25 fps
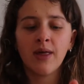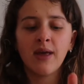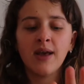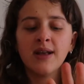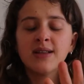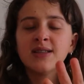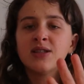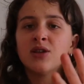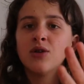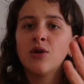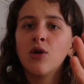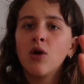
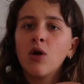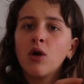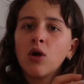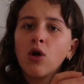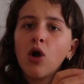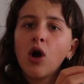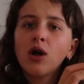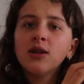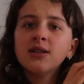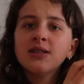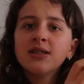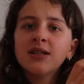it's
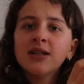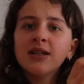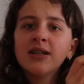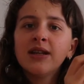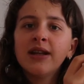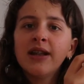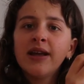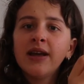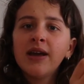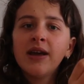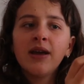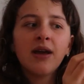
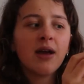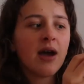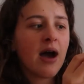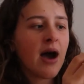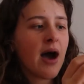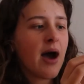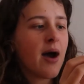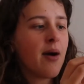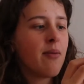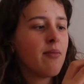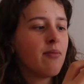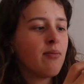constantly
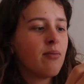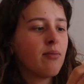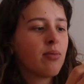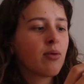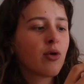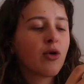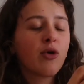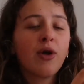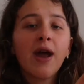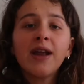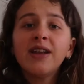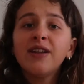
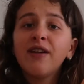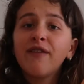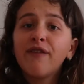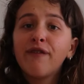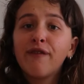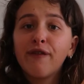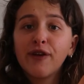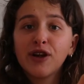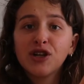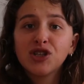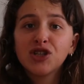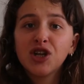creating
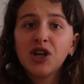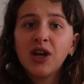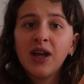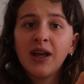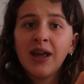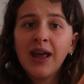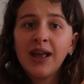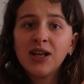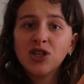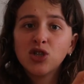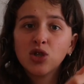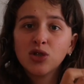friction
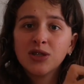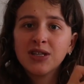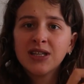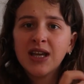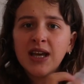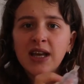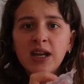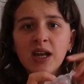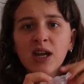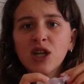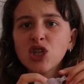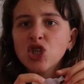against your
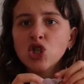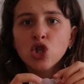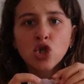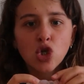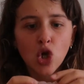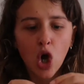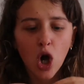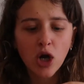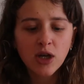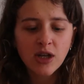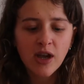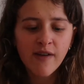skin, and it's
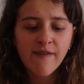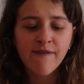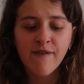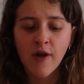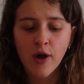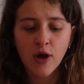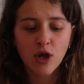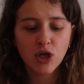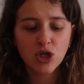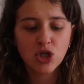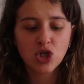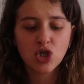not a
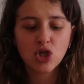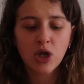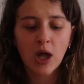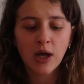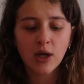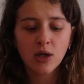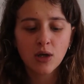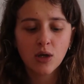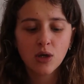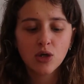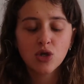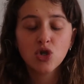very
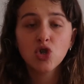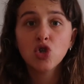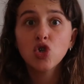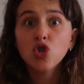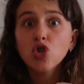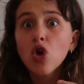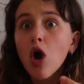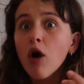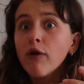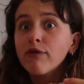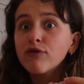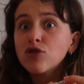
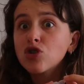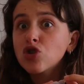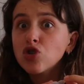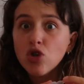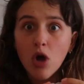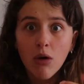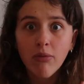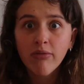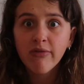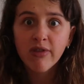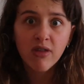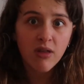
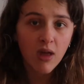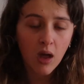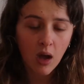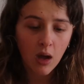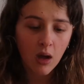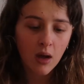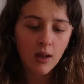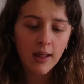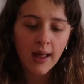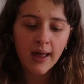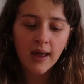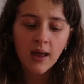soft
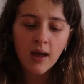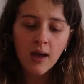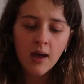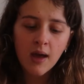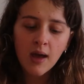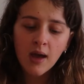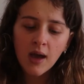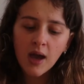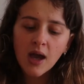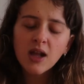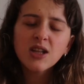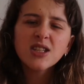thing. Like
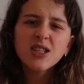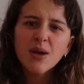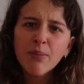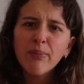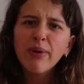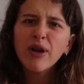it's a